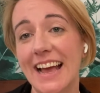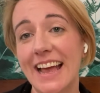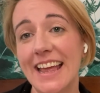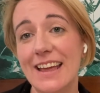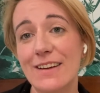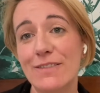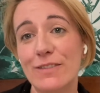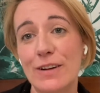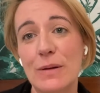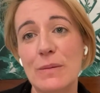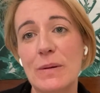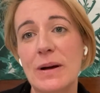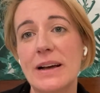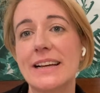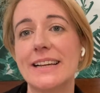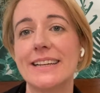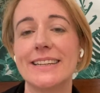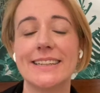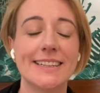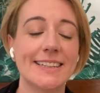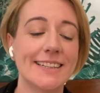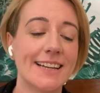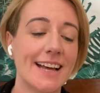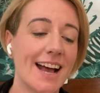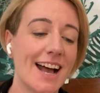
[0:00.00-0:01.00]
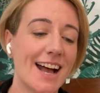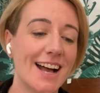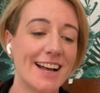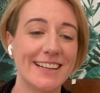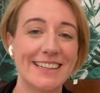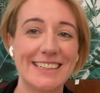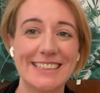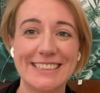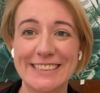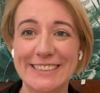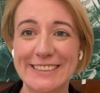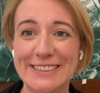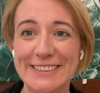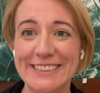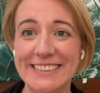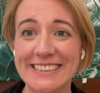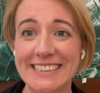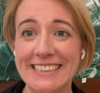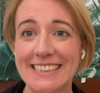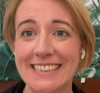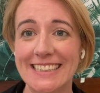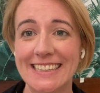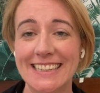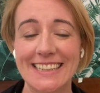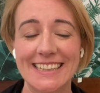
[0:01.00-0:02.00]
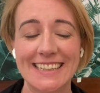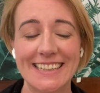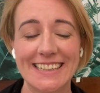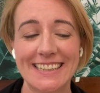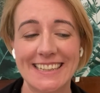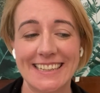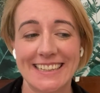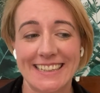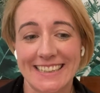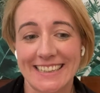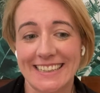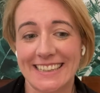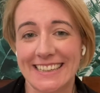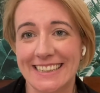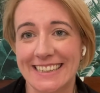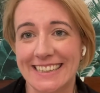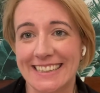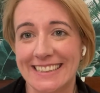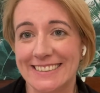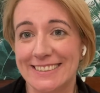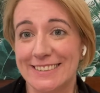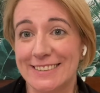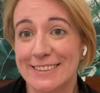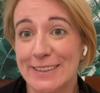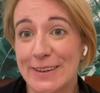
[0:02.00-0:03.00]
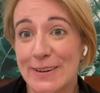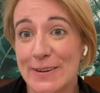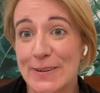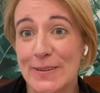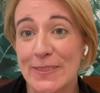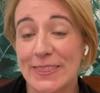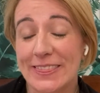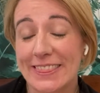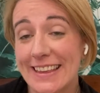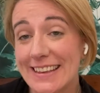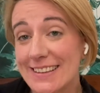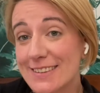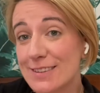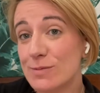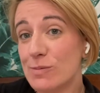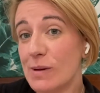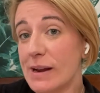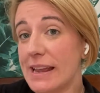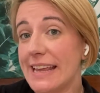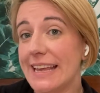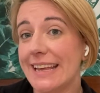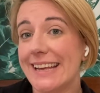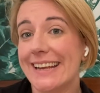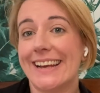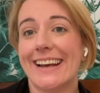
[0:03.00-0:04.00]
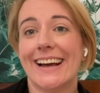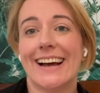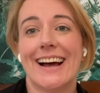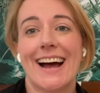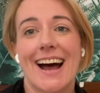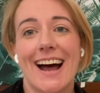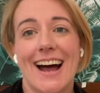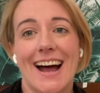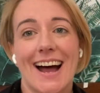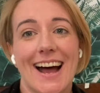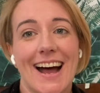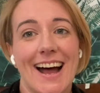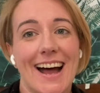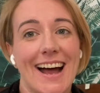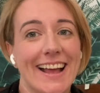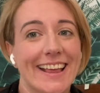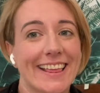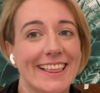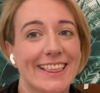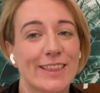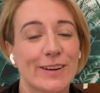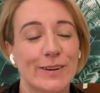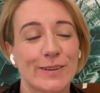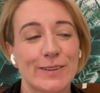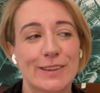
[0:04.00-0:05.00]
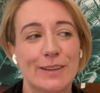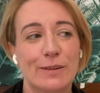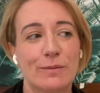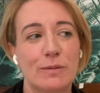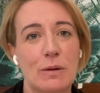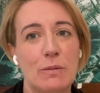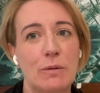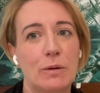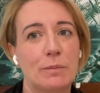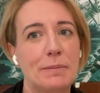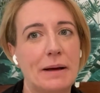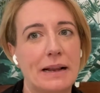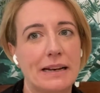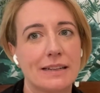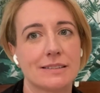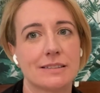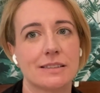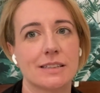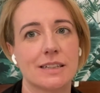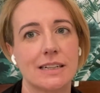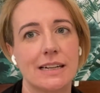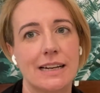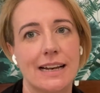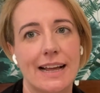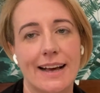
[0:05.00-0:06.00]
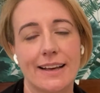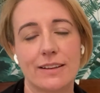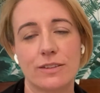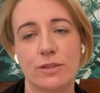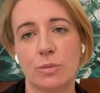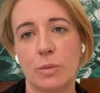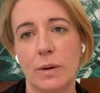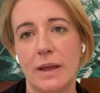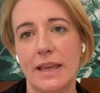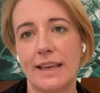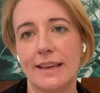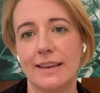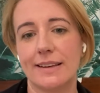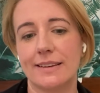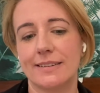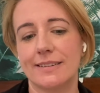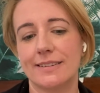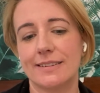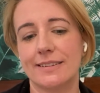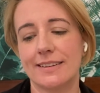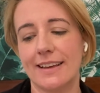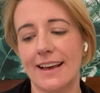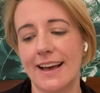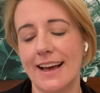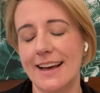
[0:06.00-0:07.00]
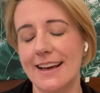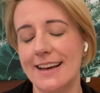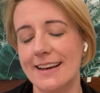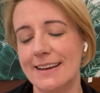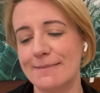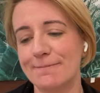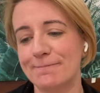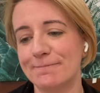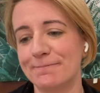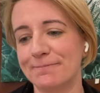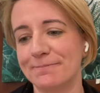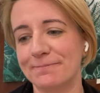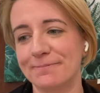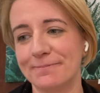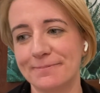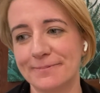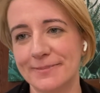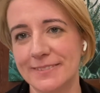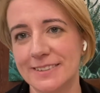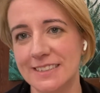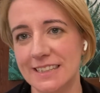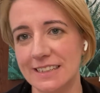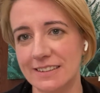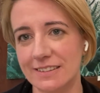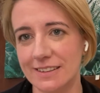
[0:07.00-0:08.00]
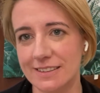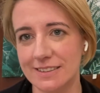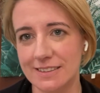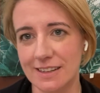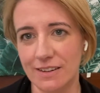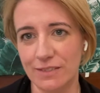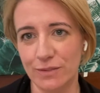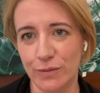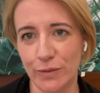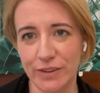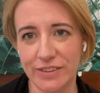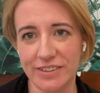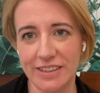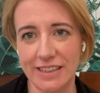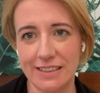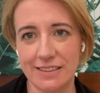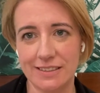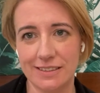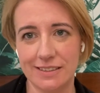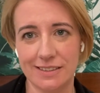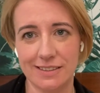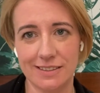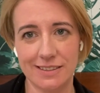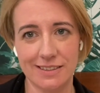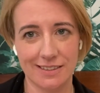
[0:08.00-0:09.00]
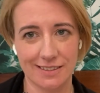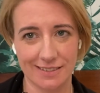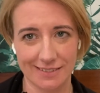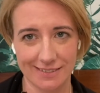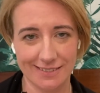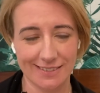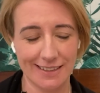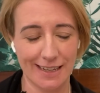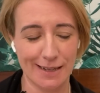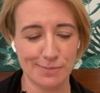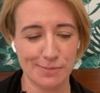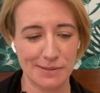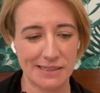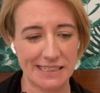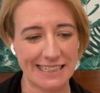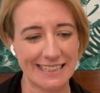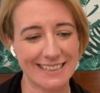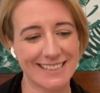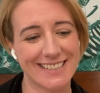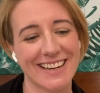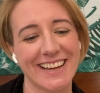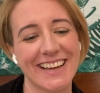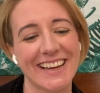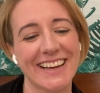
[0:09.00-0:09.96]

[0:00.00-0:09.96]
Hi everyone, how you doing? So this week I thought that we would balance out last week's um, serious conversations update